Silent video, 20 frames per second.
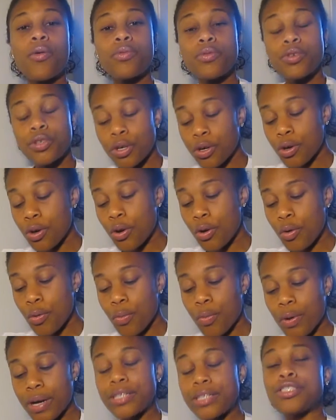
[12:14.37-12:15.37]

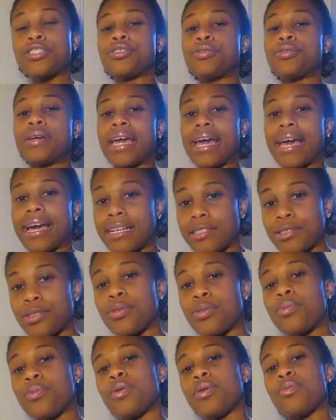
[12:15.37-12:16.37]
do what you can
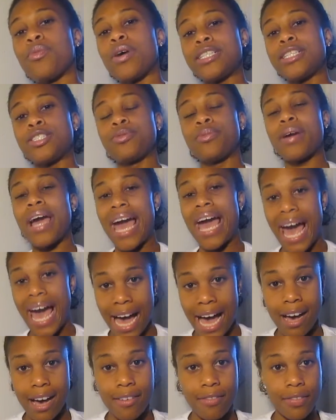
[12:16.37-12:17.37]
do with what you
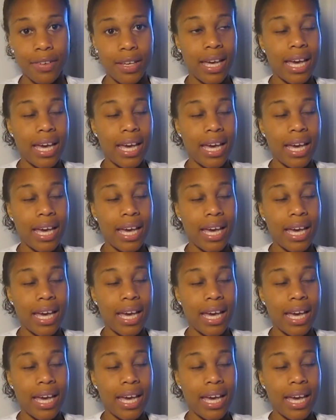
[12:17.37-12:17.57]
have,